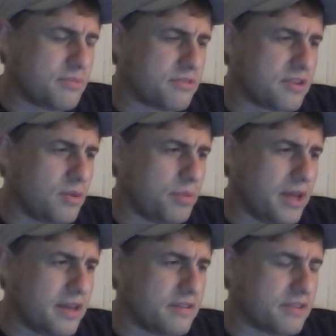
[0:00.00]
skilled
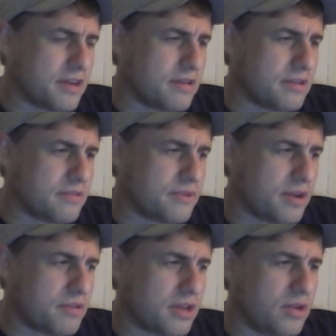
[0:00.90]
players there and a
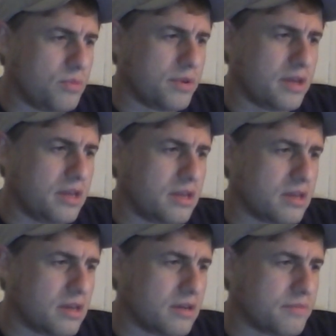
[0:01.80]
veteran
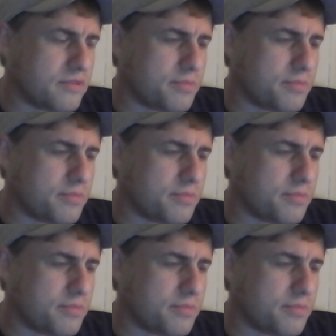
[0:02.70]
QB,